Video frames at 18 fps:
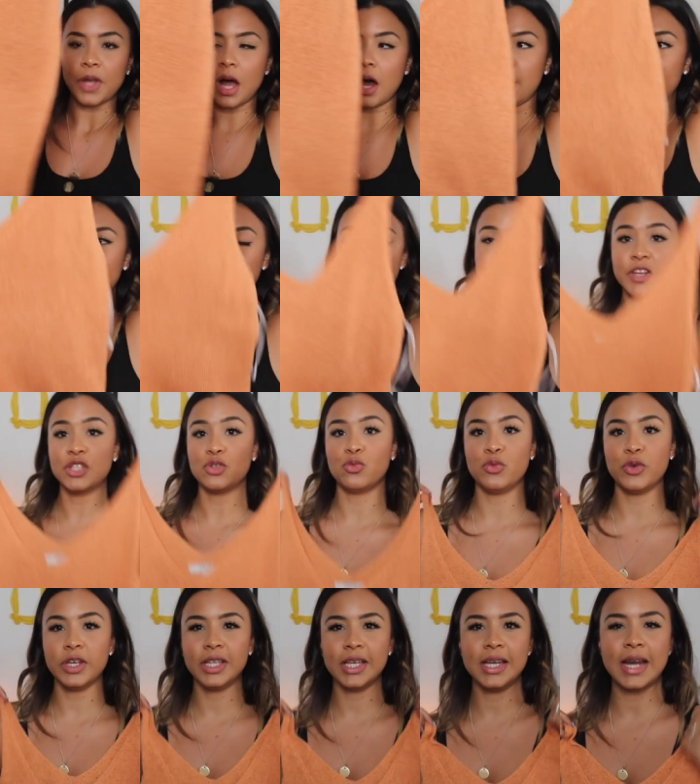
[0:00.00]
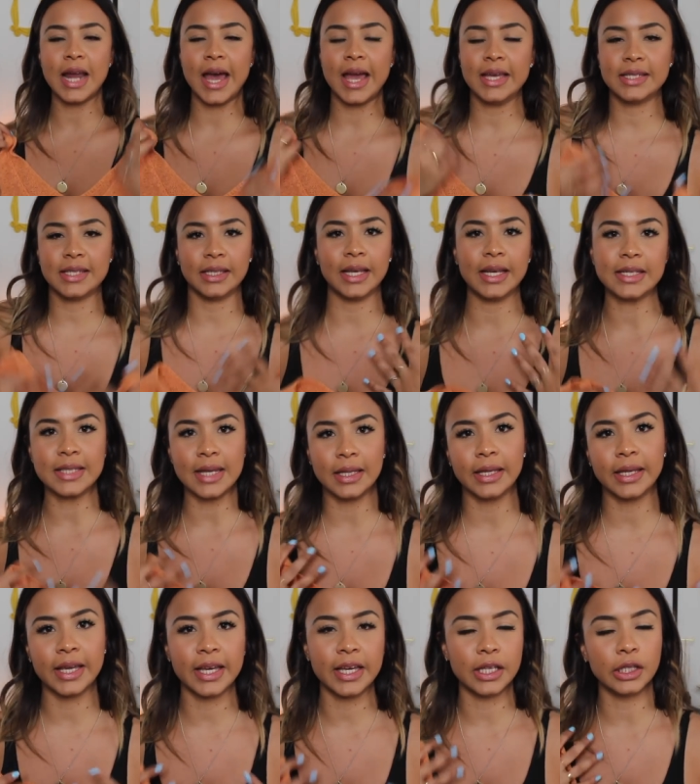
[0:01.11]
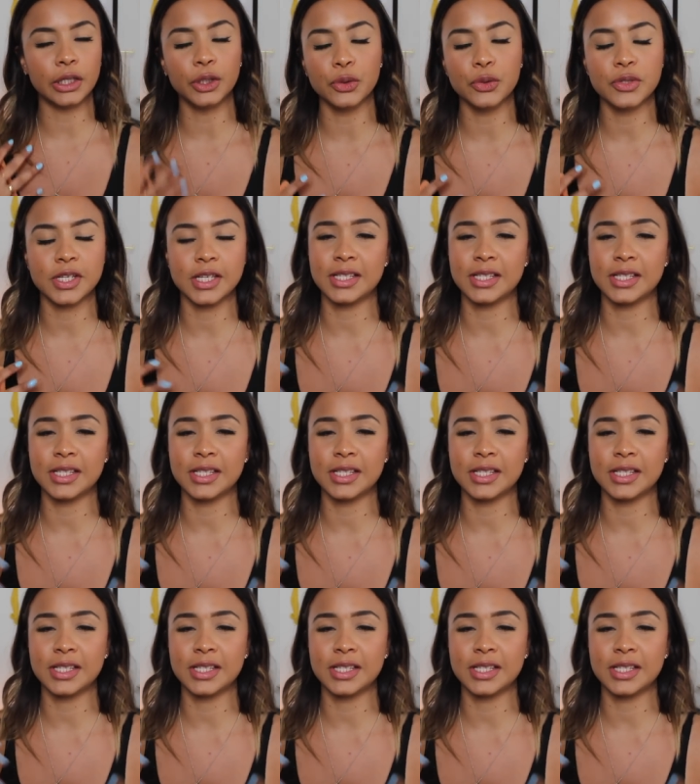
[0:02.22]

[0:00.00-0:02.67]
and it fits really nice and like delicate and loose.